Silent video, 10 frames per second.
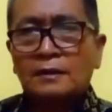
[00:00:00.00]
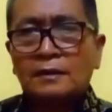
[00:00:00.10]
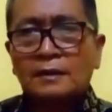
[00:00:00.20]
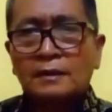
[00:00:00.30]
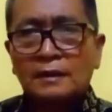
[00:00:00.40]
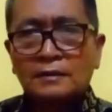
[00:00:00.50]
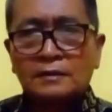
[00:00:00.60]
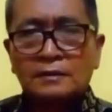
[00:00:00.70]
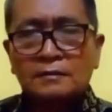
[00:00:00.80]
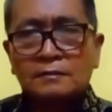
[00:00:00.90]
The next
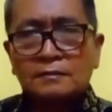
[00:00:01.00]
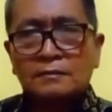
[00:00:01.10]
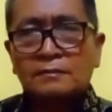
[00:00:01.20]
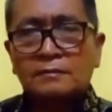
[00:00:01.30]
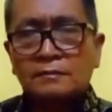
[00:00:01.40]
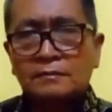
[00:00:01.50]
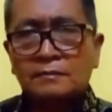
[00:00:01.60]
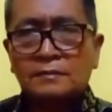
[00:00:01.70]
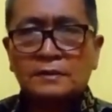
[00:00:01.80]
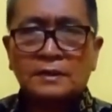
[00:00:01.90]

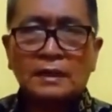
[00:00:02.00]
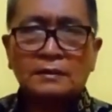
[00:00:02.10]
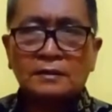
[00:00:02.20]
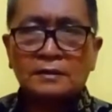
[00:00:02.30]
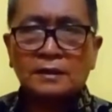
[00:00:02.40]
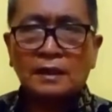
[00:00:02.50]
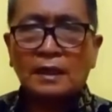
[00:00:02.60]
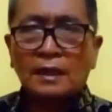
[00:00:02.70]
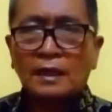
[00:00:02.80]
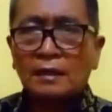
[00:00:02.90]
sentence
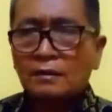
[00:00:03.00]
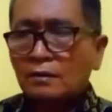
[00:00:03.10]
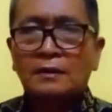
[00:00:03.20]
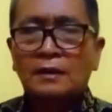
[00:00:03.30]
are